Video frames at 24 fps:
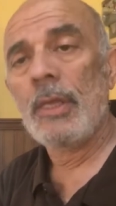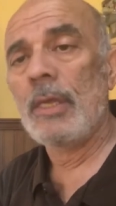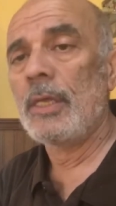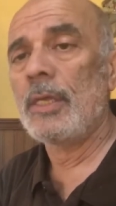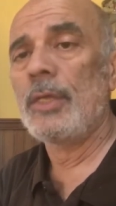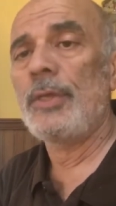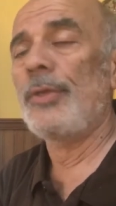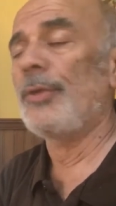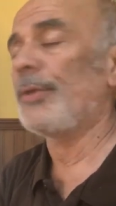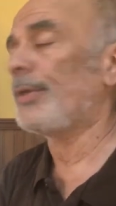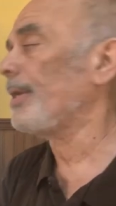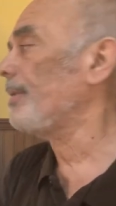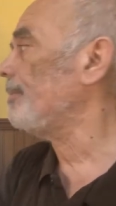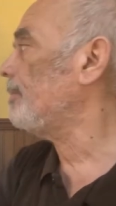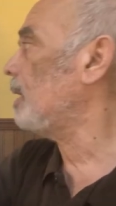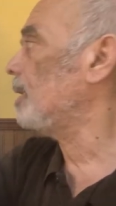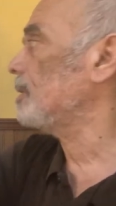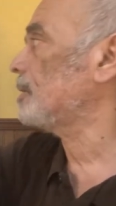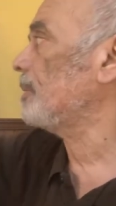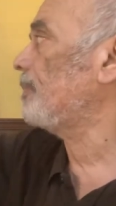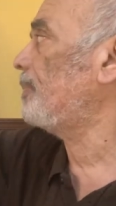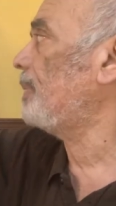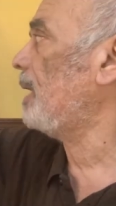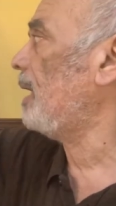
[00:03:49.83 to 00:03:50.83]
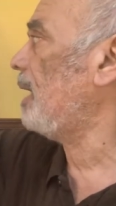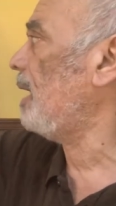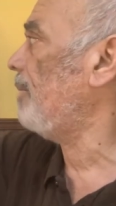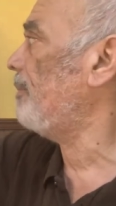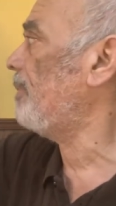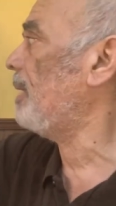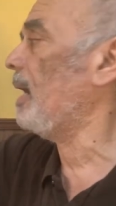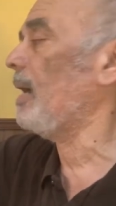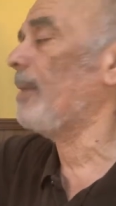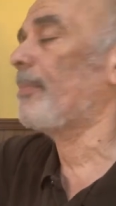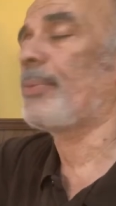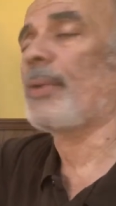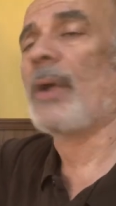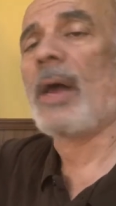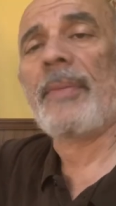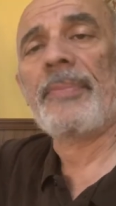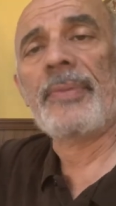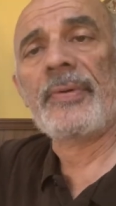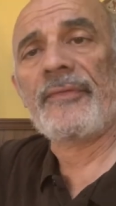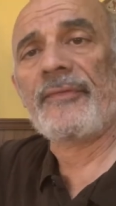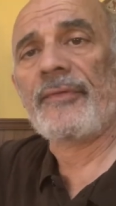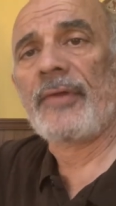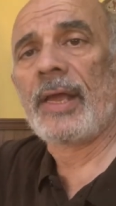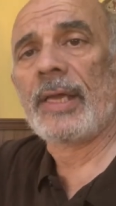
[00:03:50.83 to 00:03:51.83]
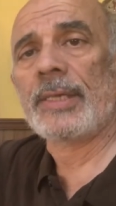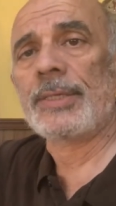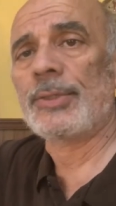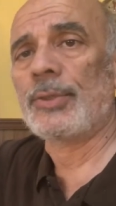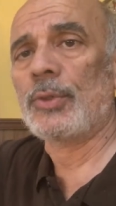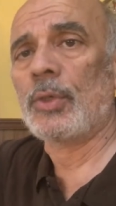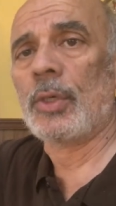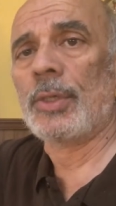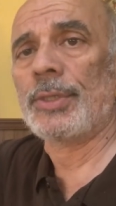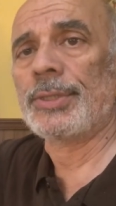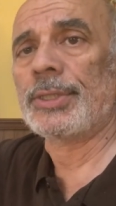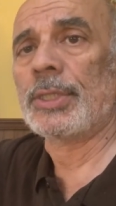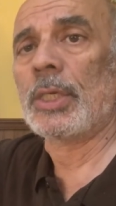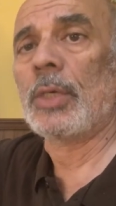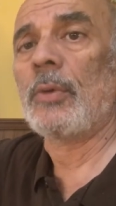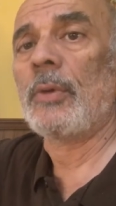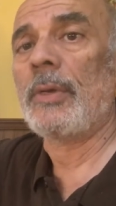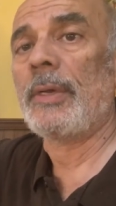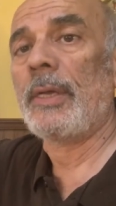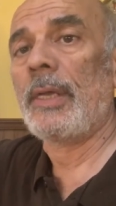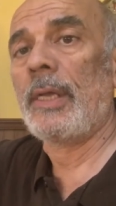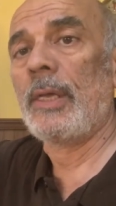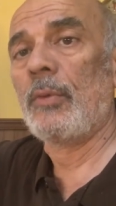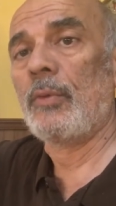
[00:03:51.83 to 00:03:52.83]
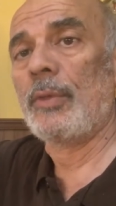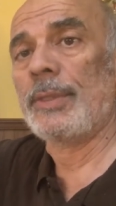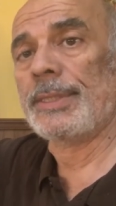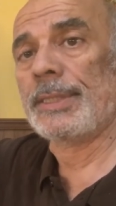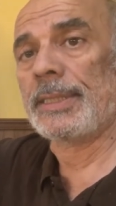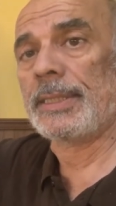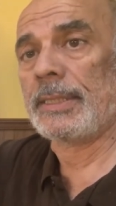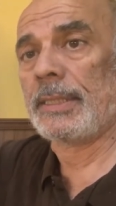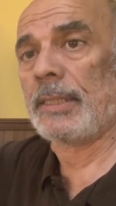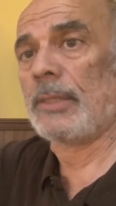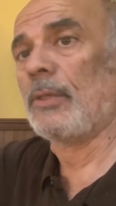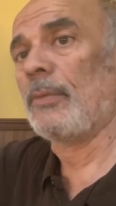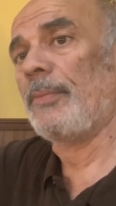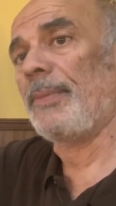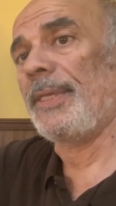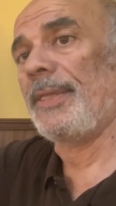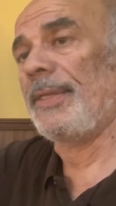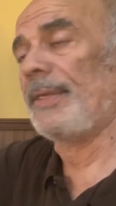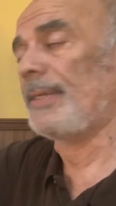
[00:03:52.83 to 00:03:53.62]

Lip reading: You can multiply by a proper fraction also. It would still be the